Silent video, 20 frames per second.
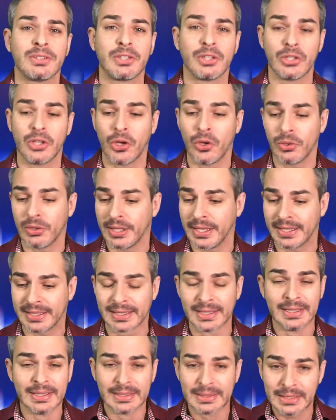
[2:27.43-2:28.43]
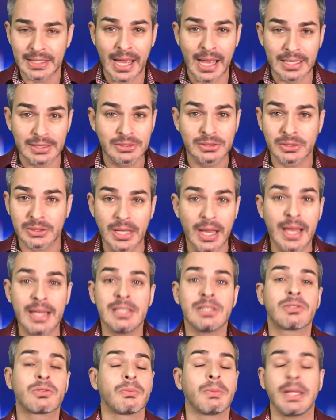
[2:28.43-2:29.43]
You know, like, yeah, it's, yeah,
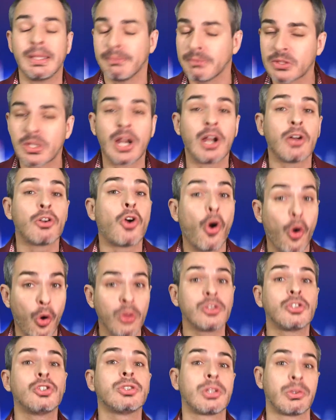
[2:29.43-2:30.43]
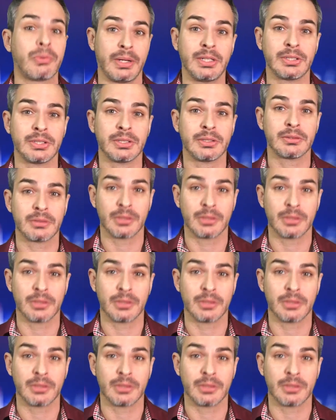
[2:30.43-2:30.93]
it's the, all good questions.